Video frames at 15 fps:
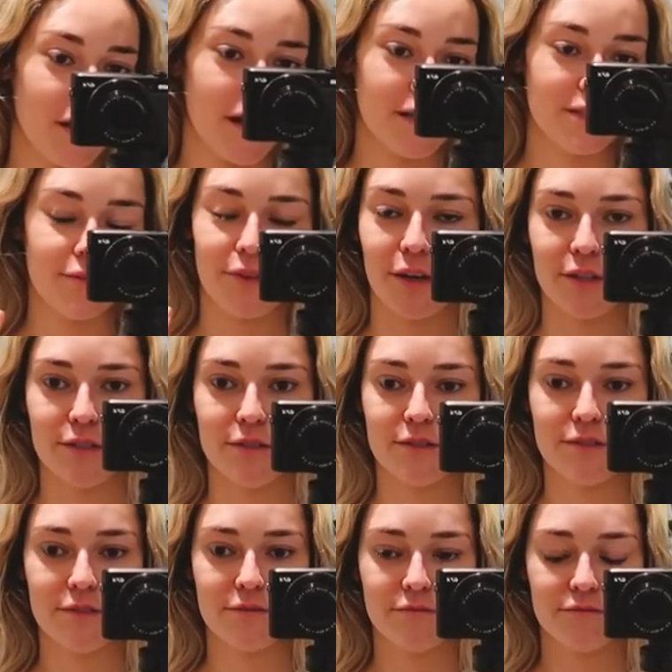guys if you
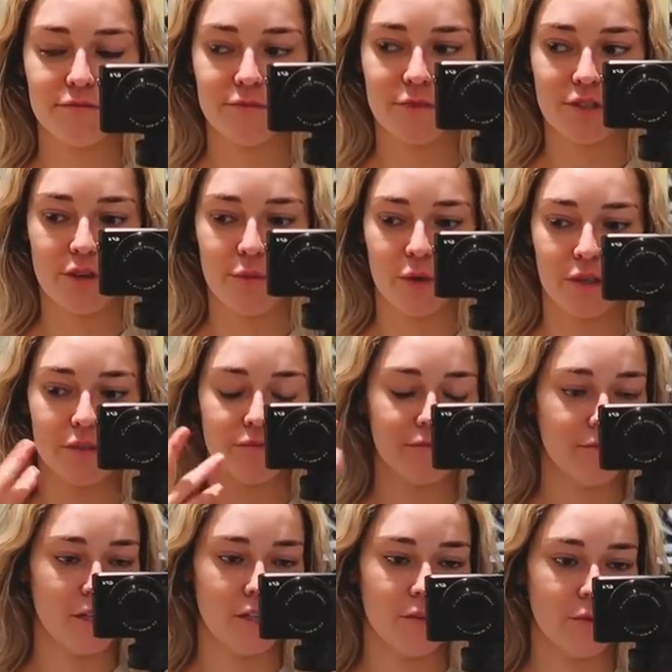guys snowboard
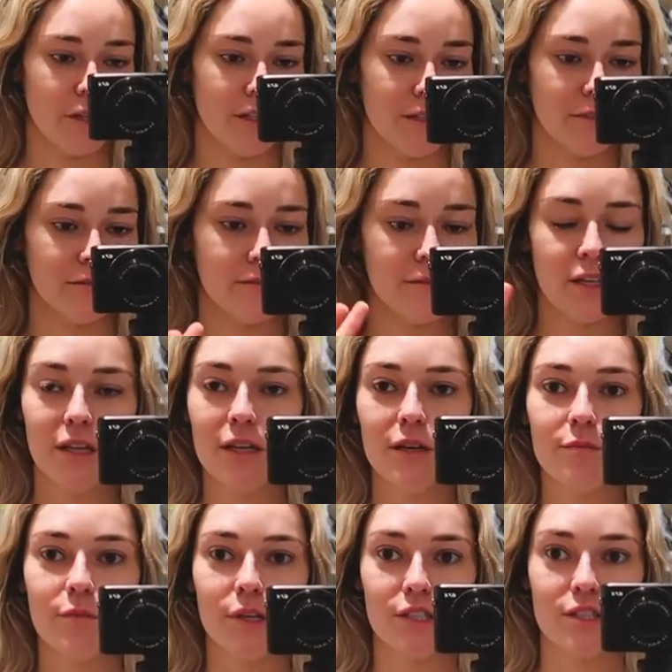and you want to
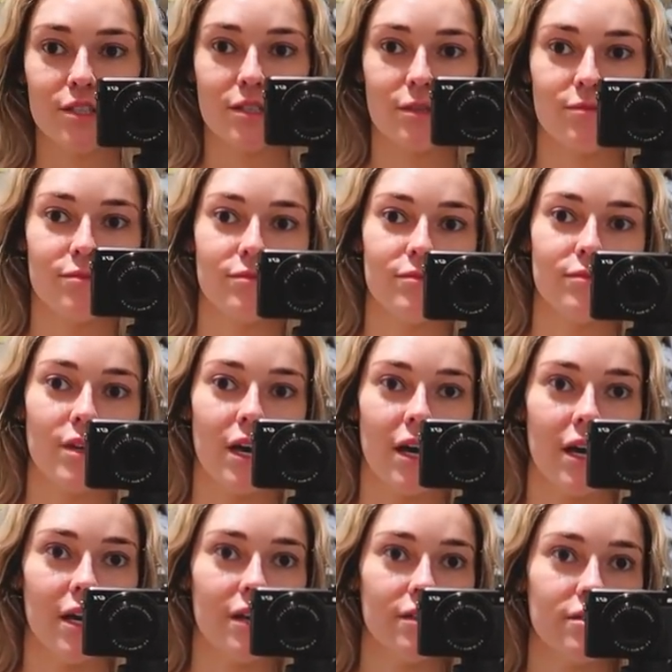purchase some
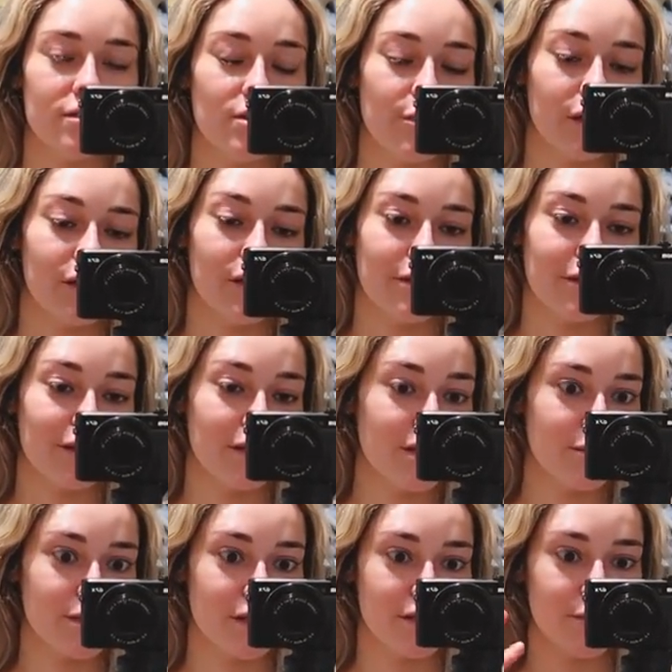uh, snowboard clothing on
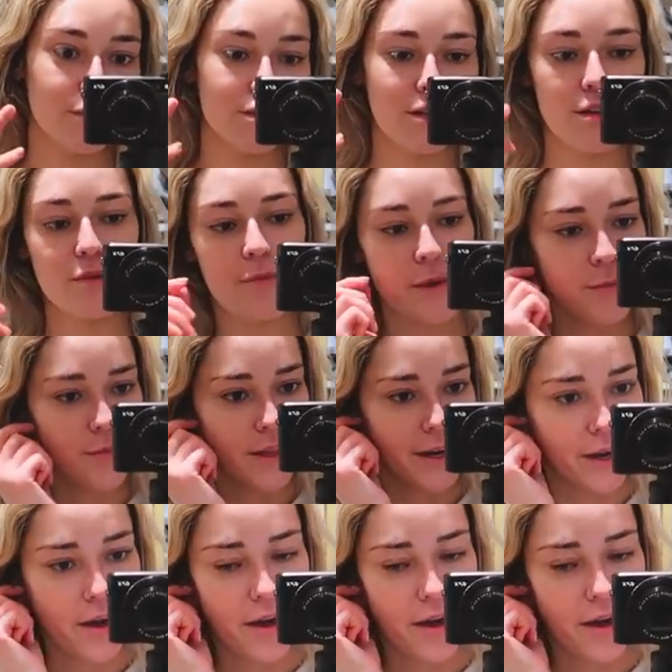Amazon. Let me show you the bib that I